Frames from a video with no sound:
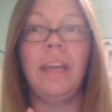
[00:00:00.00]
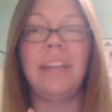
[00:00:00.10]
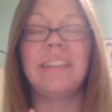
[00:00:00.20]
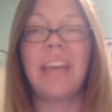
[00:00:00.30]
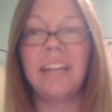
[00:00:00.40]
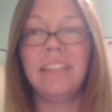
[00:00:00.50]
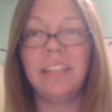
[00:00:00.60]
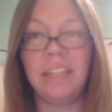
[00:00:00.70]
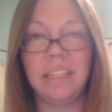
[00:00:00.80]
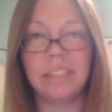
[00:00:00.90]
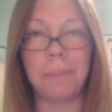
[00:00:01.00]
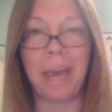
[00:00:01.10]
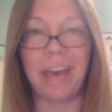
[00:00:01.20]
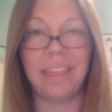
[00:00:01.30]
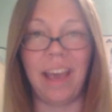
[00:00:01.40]
It technically is
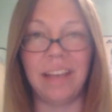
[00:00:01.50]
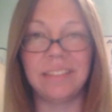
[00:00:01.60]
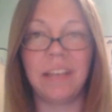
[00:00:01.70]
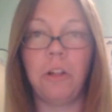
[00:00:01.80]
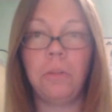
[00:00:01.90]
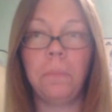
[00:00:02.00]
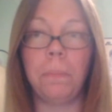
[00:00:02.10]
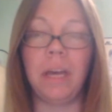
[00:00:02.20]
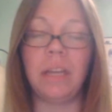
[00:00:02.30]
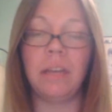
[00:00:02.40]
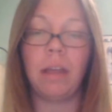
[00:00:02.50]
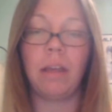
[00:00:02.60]
Math SL, but